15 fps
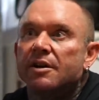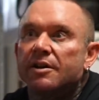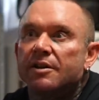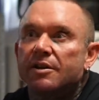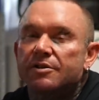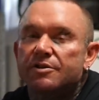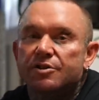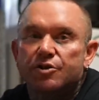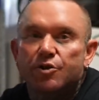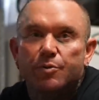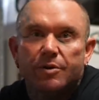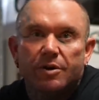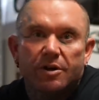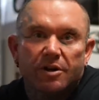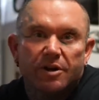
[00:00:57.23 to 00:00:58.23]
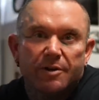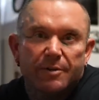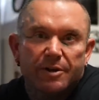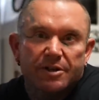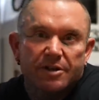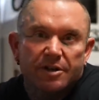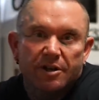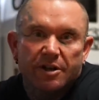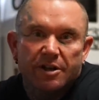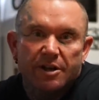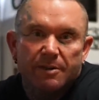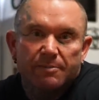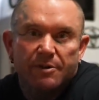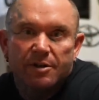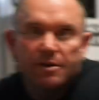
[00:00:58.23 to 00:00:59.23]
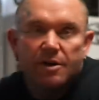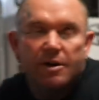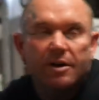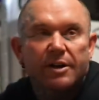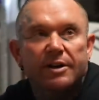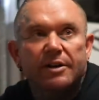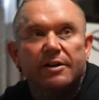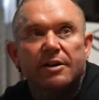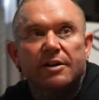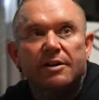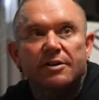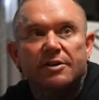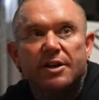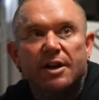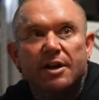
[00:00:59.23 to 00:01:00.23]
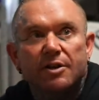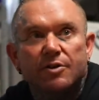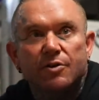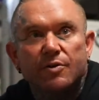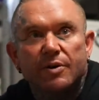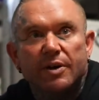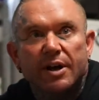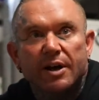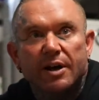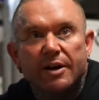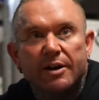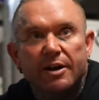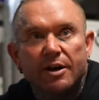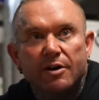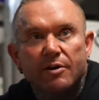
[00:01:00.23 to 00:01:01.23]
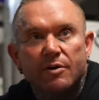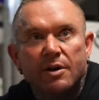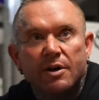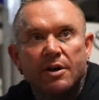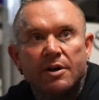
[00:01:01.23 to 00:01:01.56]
not super clean, but just cleaned up the diet, started doing cardio,